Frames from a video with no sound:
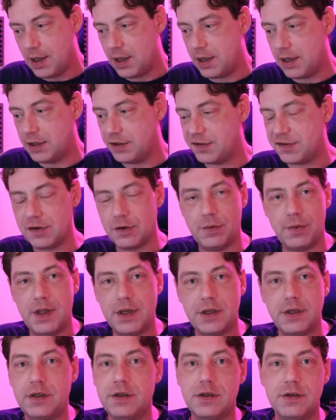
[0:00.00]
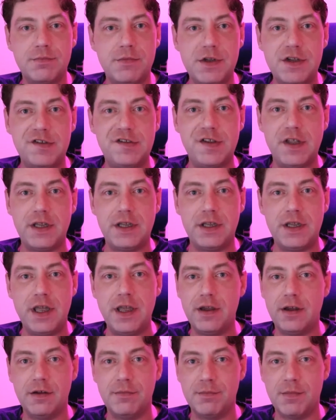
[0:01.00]
it's all well and good me sitting
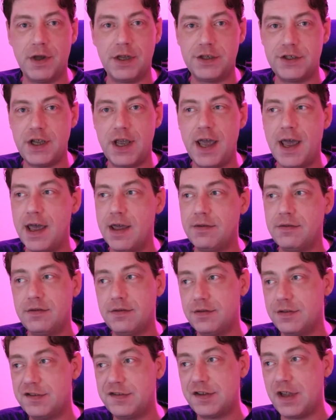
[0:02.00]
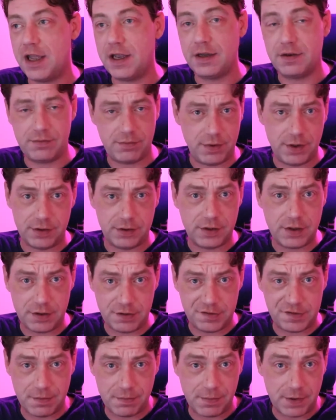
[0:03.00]
here in my chair saying, well, do
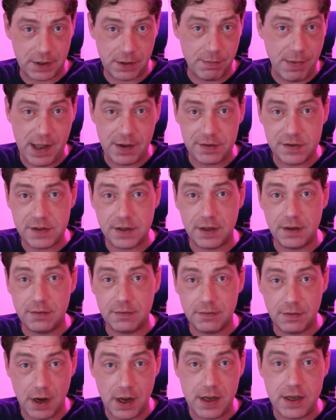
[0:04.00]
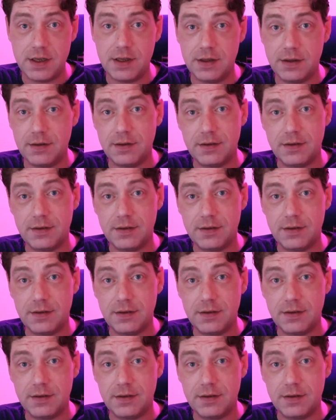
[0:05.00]
something about it, right?